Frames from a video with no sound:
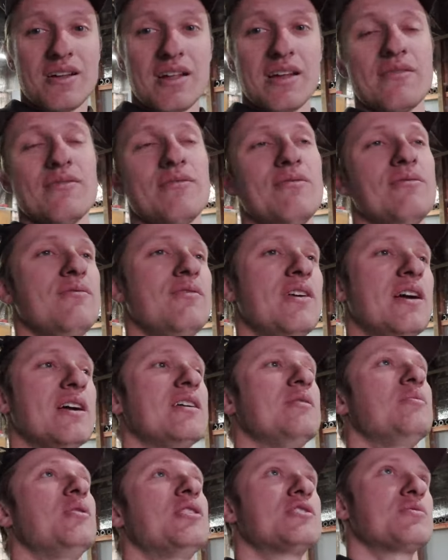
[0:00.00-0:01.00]
And I
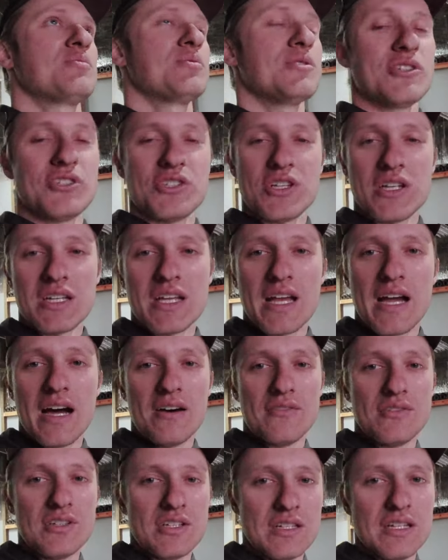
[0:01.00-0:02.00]
very much appreciate
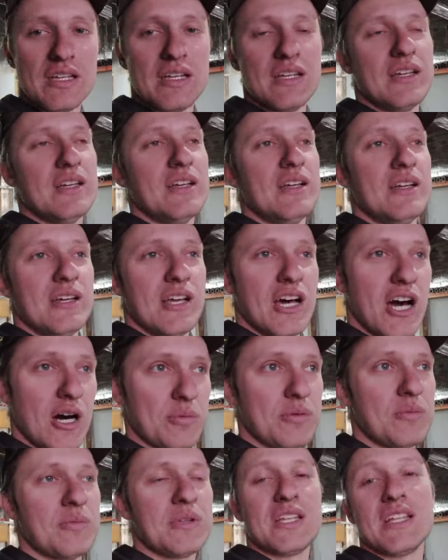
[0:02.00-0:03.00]
Calvin
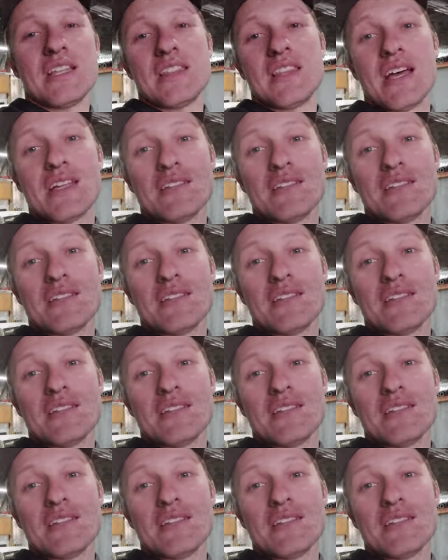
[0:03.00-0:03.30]
helping me get